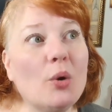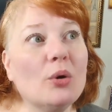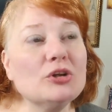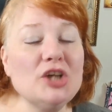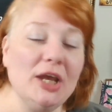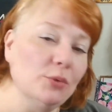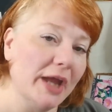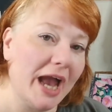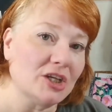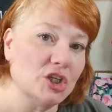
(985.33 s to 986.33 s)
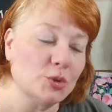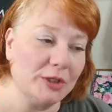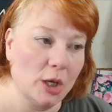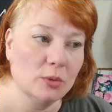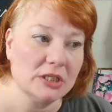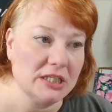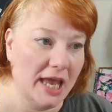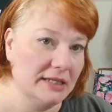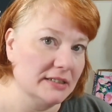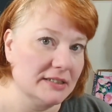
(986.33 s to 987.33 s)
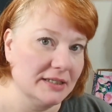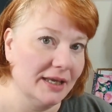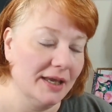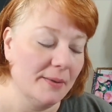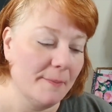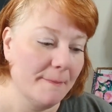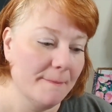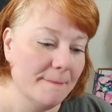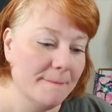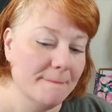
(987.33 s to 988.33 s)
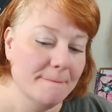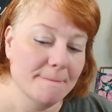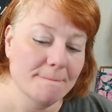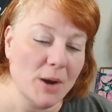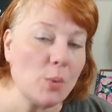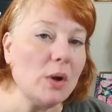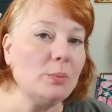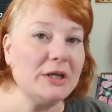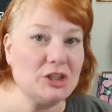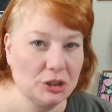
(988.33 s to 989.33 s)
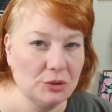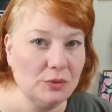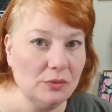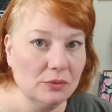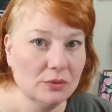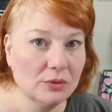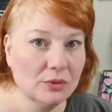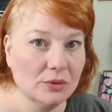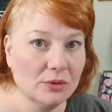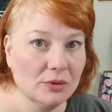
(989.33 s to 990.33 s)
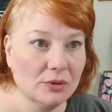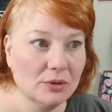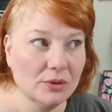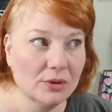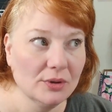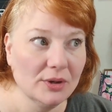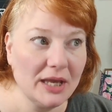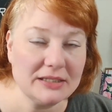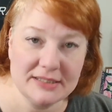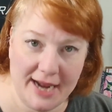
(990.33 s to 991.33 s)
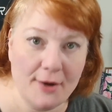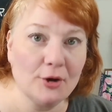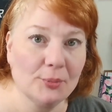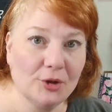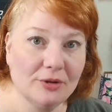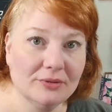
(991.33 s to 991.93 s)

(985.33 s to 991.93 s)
chain reactions we don't tend to see. But when we do, it's terrible.